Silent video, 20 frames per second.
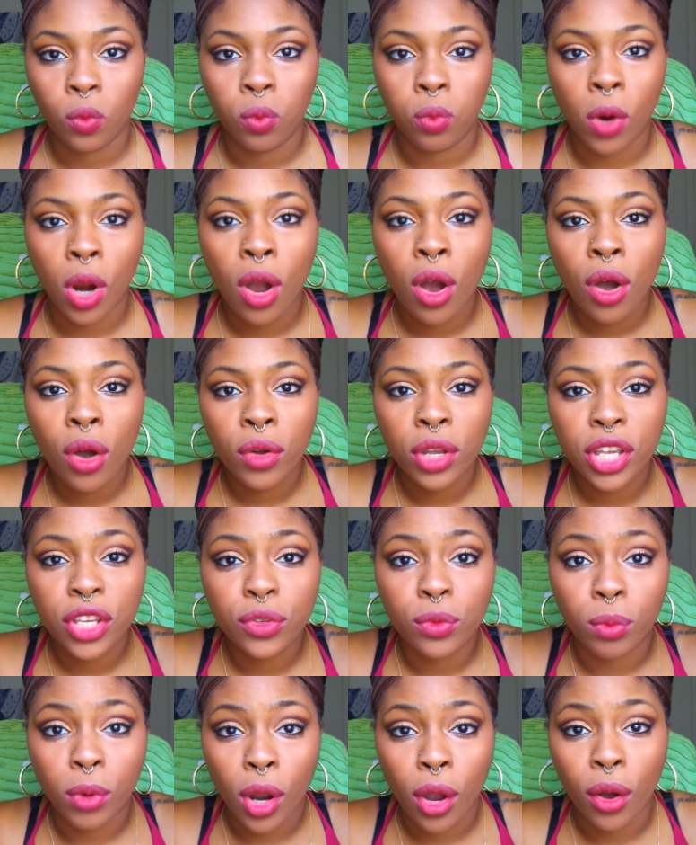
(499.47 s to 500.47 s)
wrong
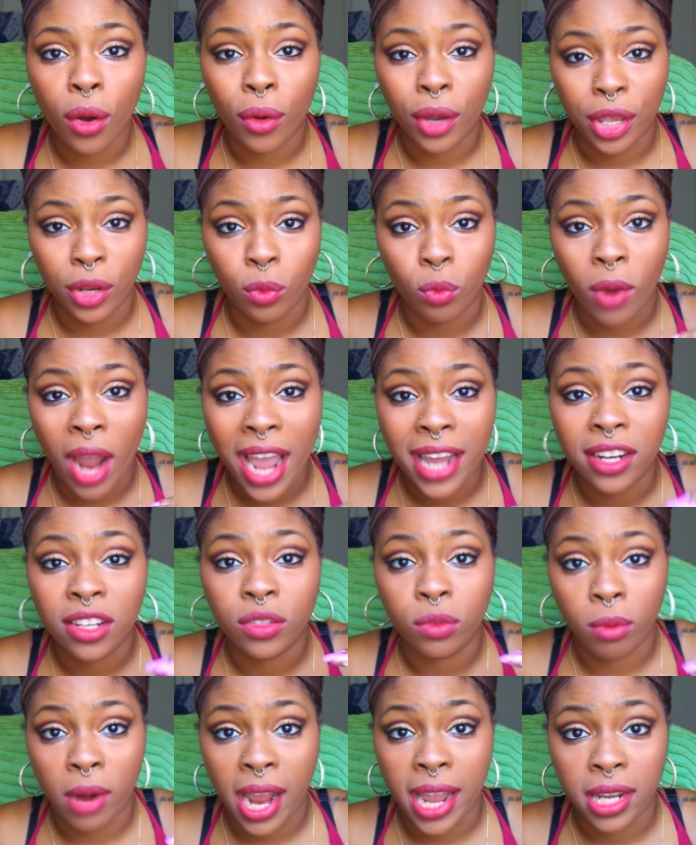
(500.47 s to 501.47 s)
is wrong and right
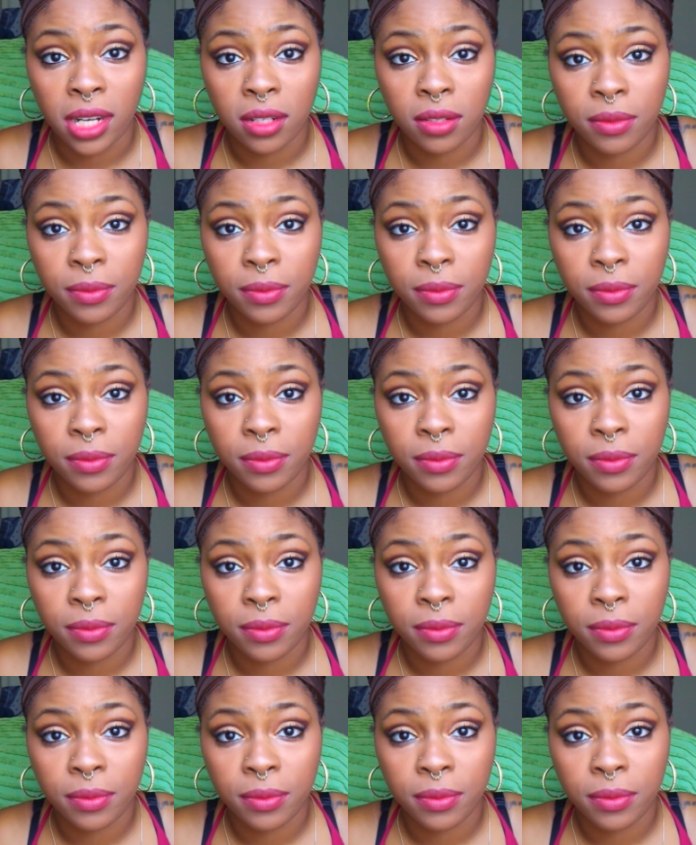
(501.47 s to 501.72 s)
is right.